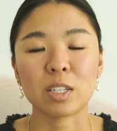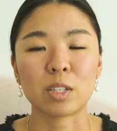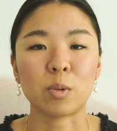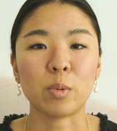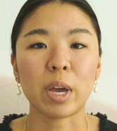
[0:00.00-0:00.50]

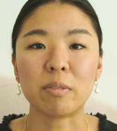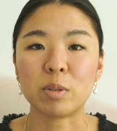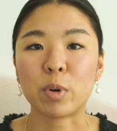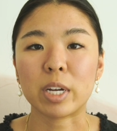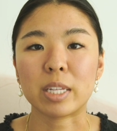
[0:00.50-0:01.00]
So we have
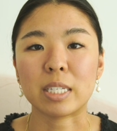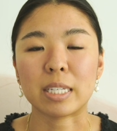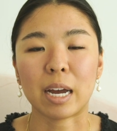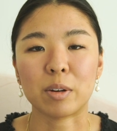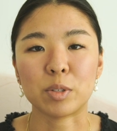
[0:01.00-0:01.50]
to break this
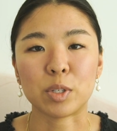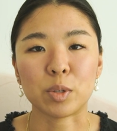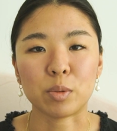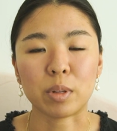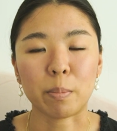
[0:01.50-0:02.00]
down
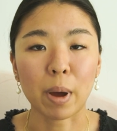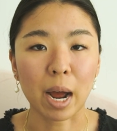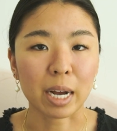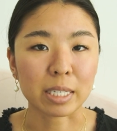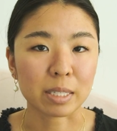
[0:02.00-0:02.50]
to the
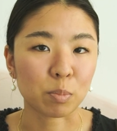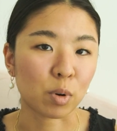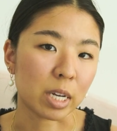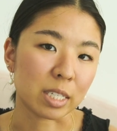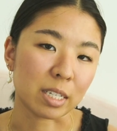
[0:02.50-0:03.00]
past,
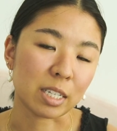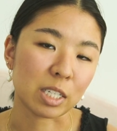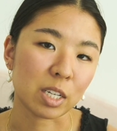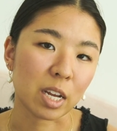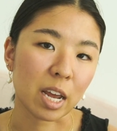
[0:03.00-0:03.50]

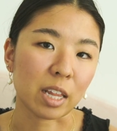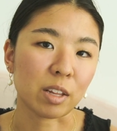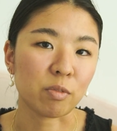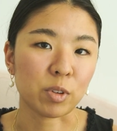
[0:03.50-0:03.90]
present, and the